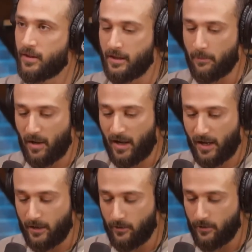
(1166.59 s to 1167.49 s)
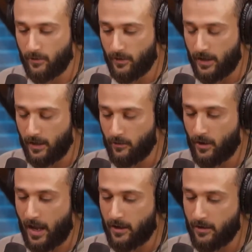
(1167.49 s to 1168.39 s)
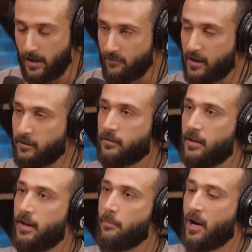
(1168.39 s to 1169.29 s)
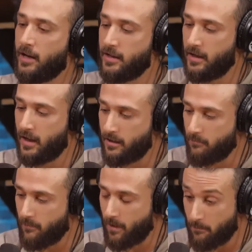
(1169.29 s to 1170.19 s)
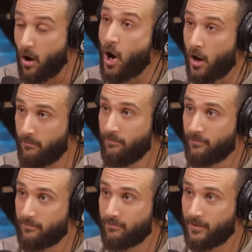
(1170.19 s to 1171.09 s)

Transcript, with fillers: can get behind it and investors can get behind it. And my mom,